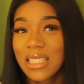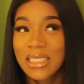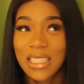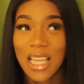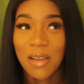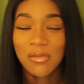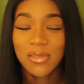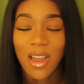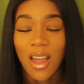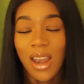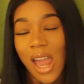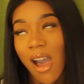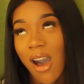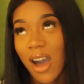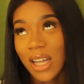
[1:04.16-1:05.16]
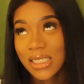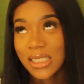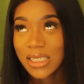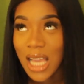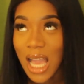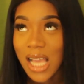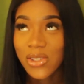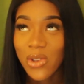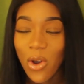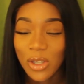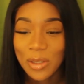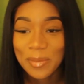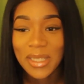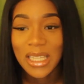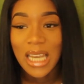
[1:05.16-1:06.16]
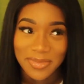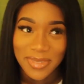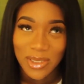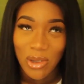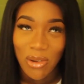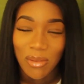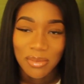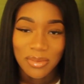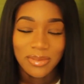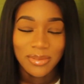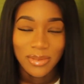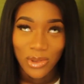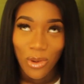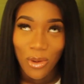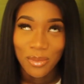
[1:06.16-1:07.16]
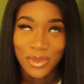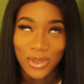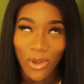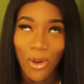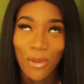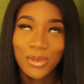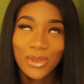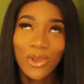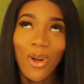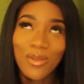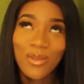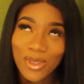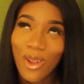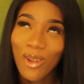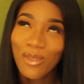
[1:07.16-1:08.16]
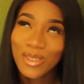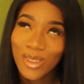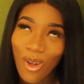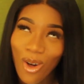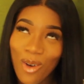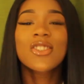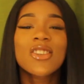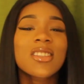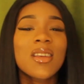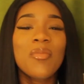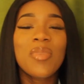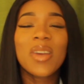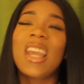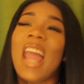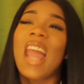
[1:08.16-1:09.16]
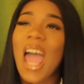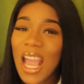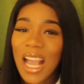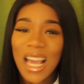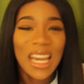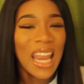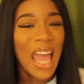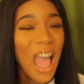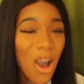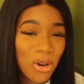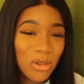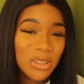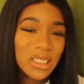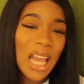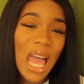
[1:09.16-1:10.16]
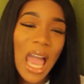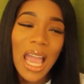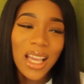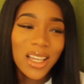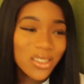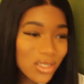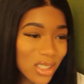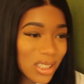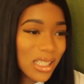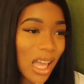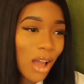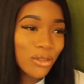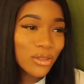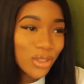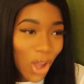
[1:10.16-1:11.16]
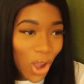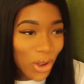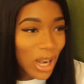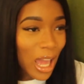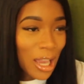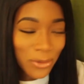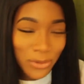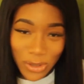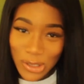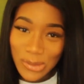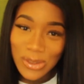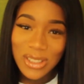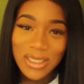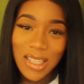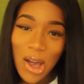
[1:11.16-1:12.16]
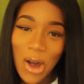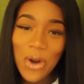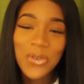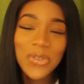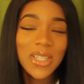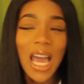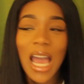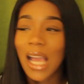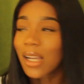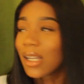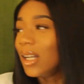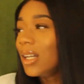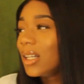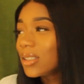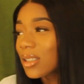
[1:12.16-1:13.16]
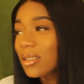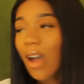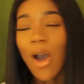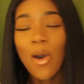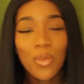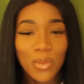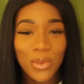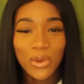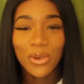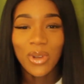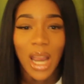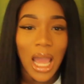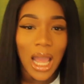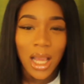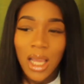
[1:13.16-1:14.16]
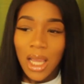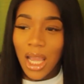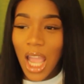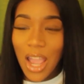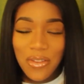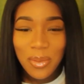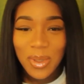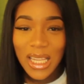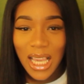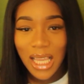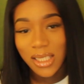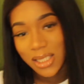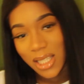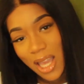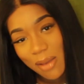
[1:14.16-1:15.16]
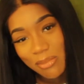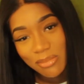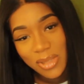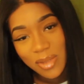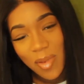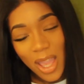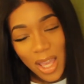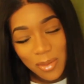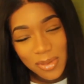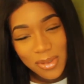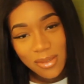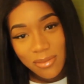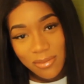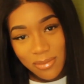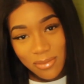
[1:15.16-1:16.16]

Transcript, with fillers: has DM'd her like, oh this guy's on me. Stop, stop, stop, stop, stop, stop. Just a bit like allowed, like just sound so like full of yourself, like just humble, like everybody gets DMs babes.